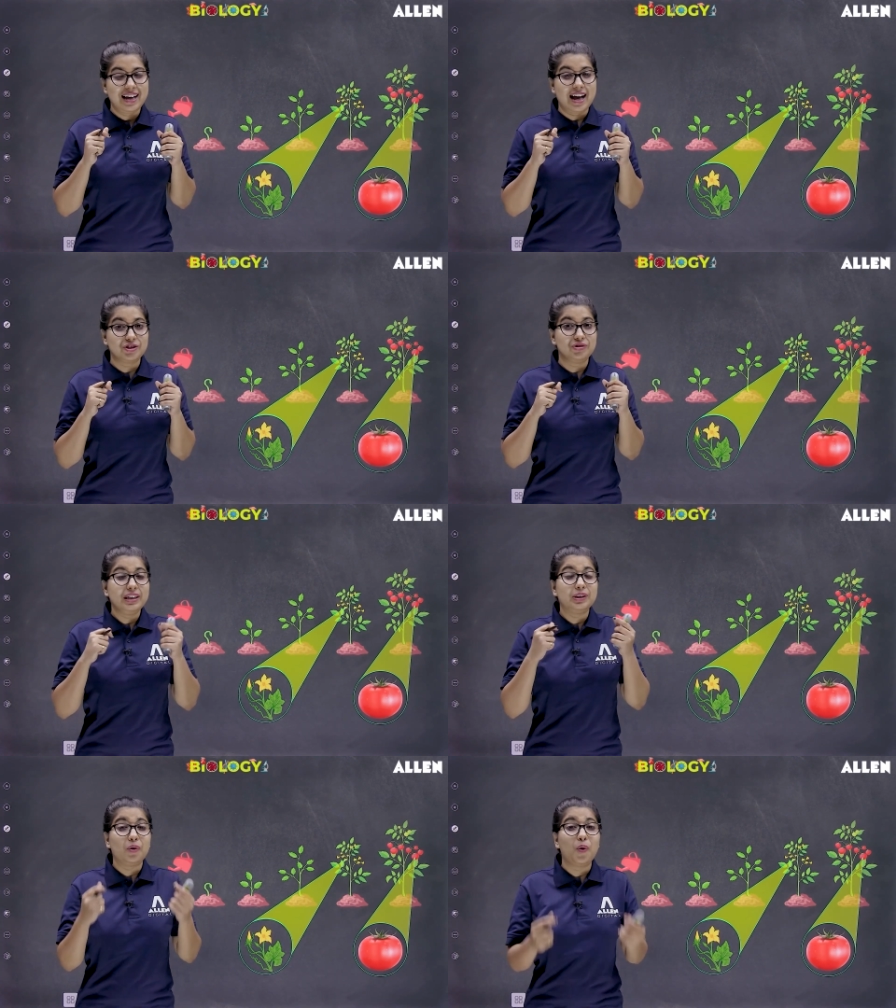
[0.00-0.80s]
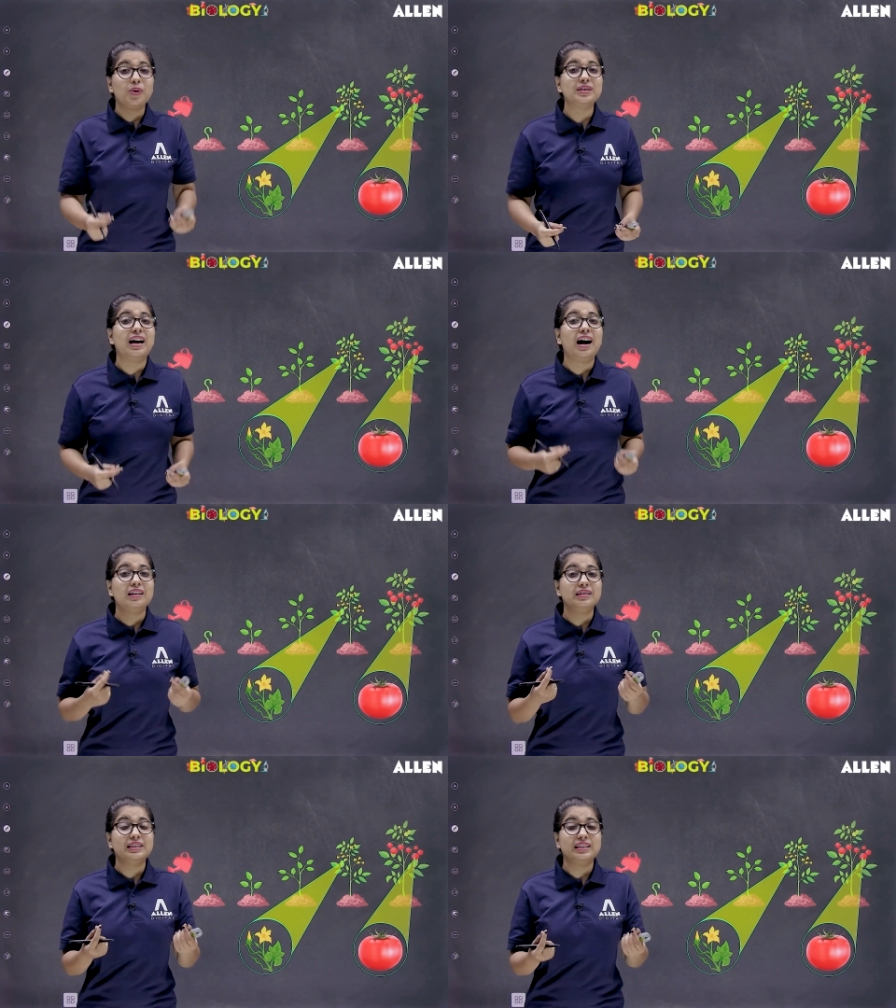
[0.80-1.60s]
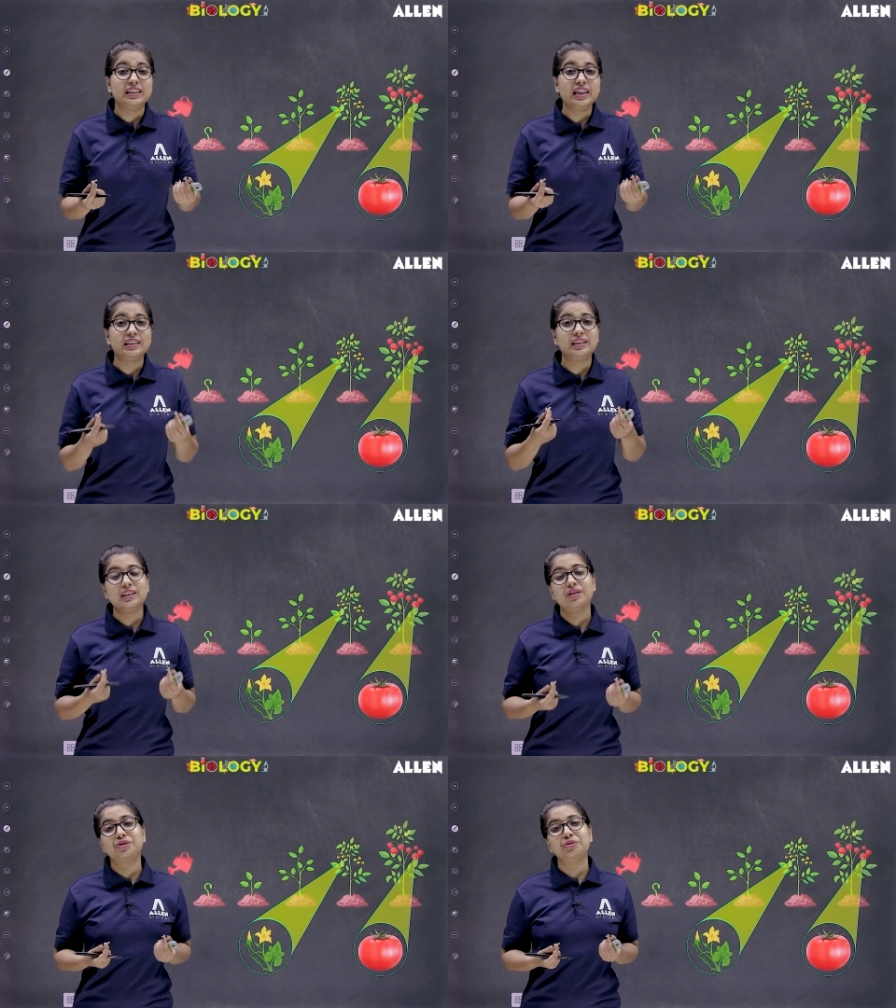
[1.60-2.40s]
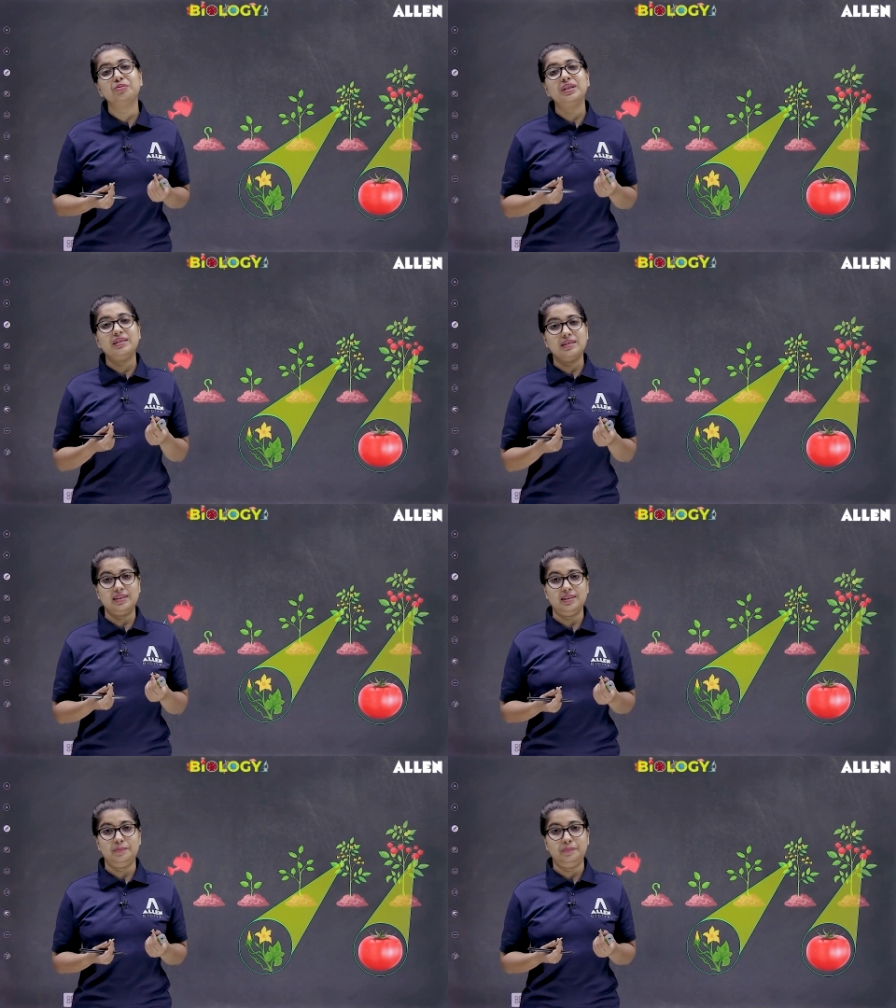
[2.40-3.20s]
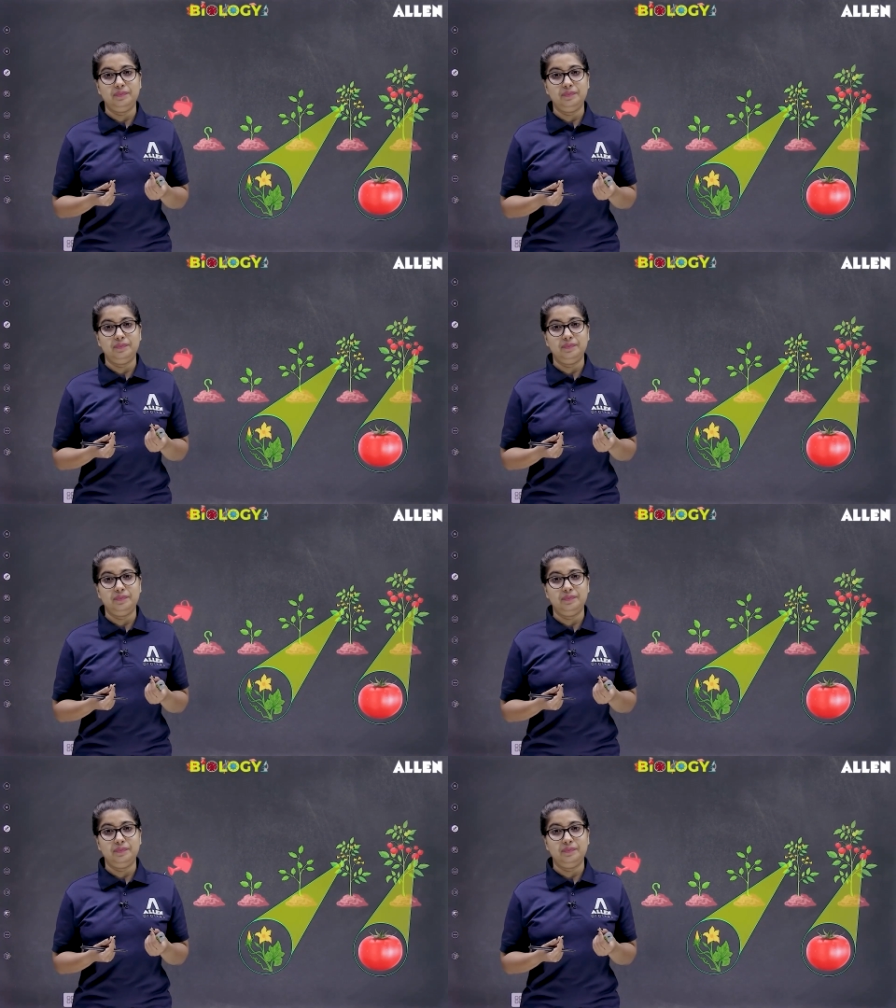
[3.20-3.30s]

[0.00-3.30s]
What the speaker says: Actually, those are the seeds, dear students.